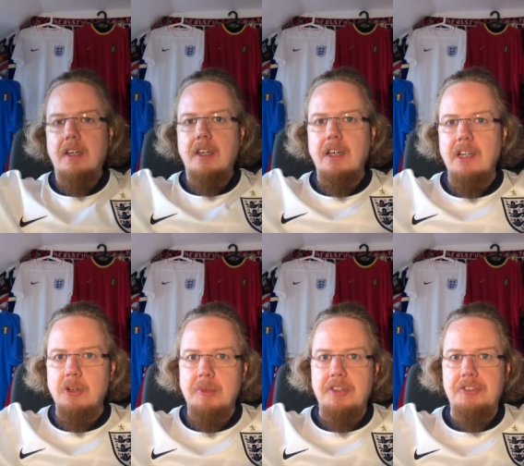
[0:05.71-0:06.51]

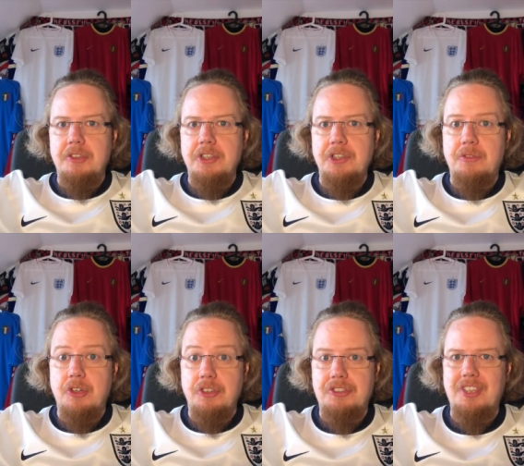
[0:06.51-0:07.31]
Hello my soccer
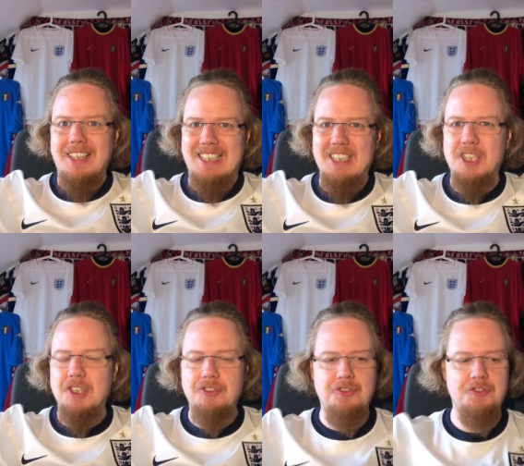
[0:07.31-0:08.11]
universe.
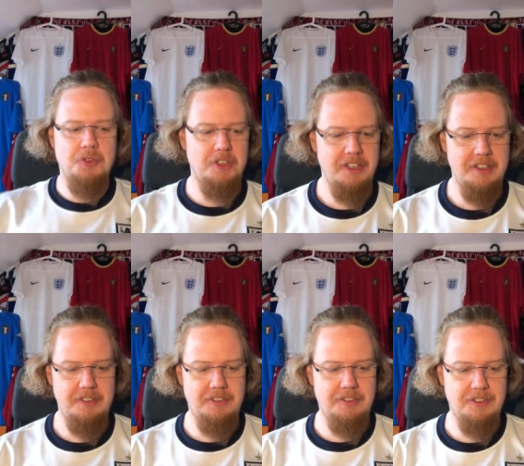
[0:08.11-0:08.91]
Four
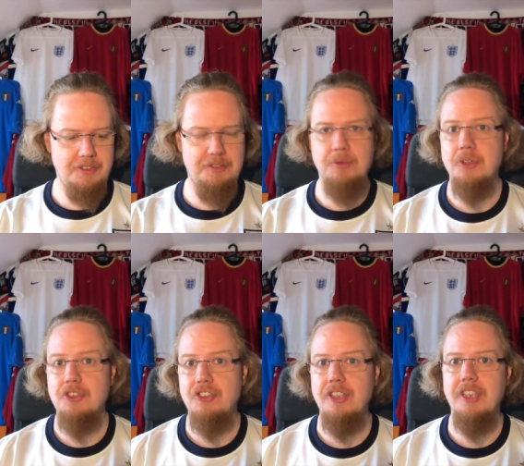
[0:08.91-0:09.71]
days of
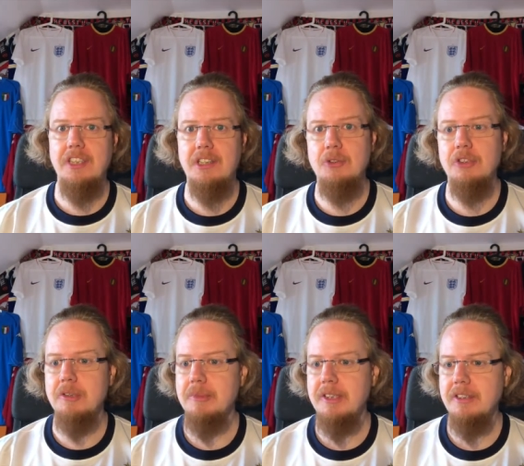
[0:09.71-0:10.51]
watching
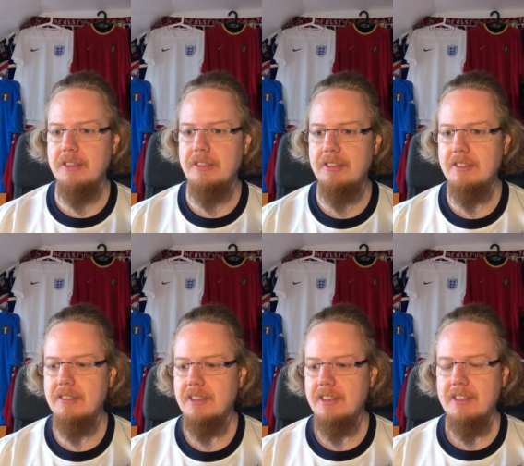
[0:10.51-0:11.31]
tournament
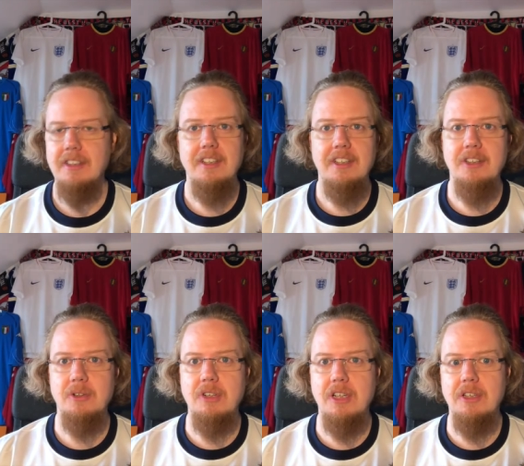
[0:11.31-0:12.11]

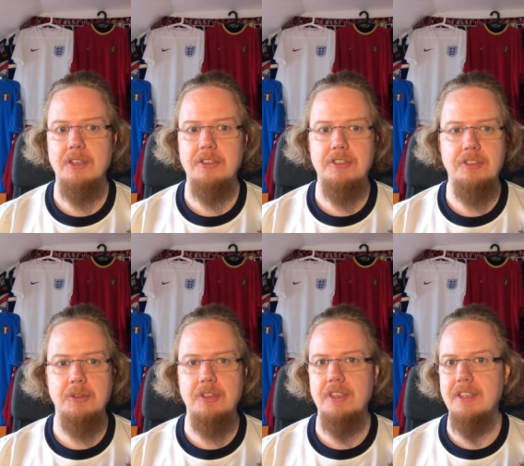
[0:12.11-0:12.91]
knockout
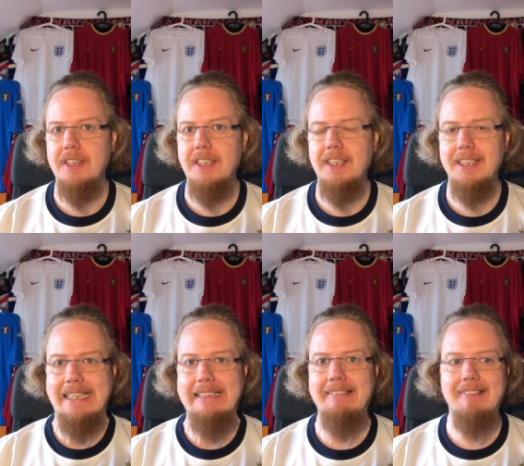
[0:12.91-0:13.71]
soccer in a
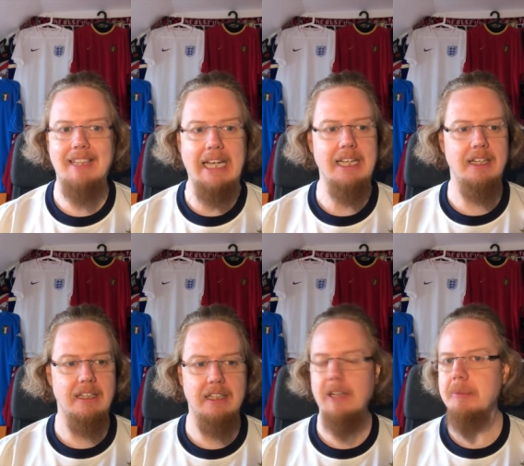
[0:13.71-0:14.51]
day is taking
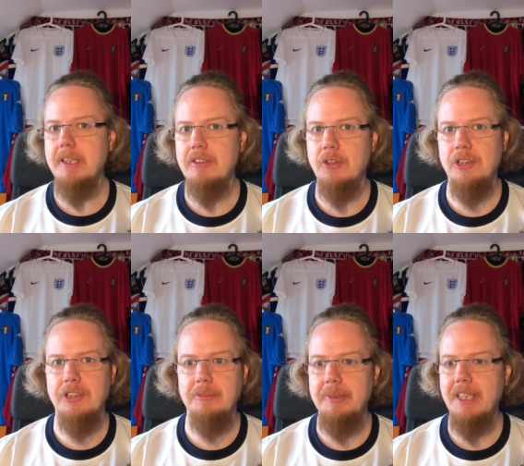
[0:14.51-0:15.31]
a little bit of
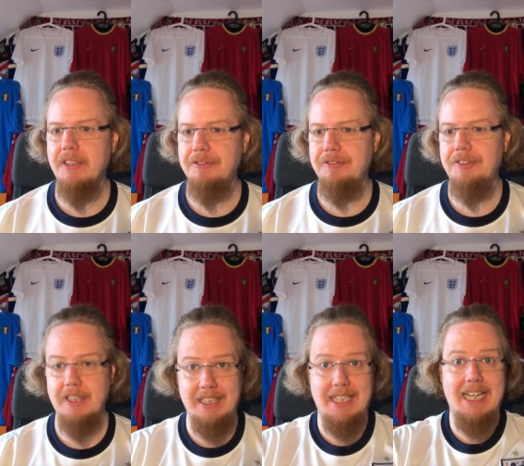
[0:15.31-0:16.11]
toll on me. I
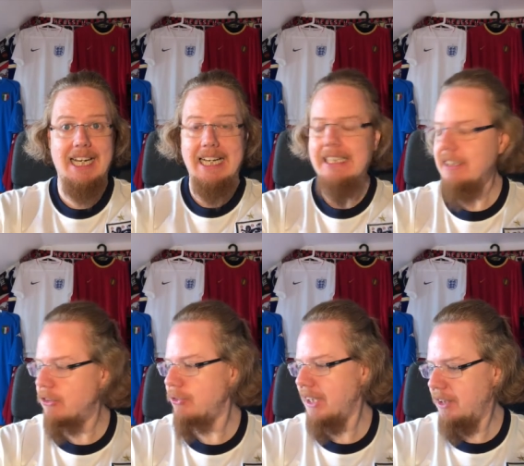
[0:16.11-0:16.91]
feel
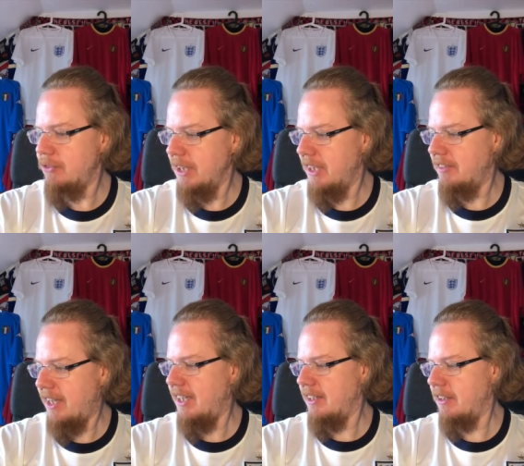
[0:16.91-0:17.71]
kinda really really
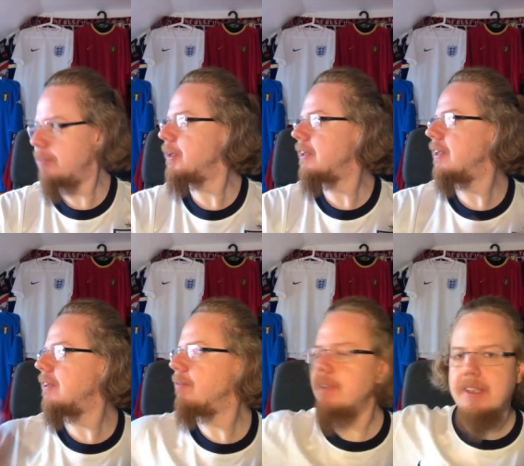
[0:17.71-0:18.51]
tired but
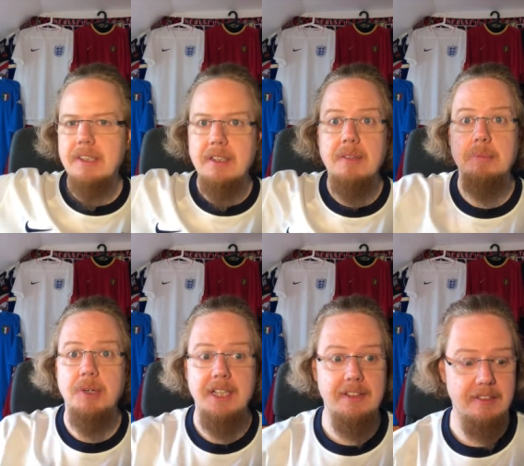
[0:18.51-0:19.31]
then with the
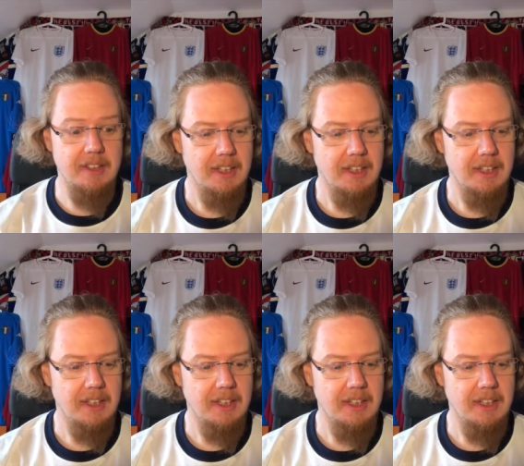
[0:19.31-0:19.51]
bright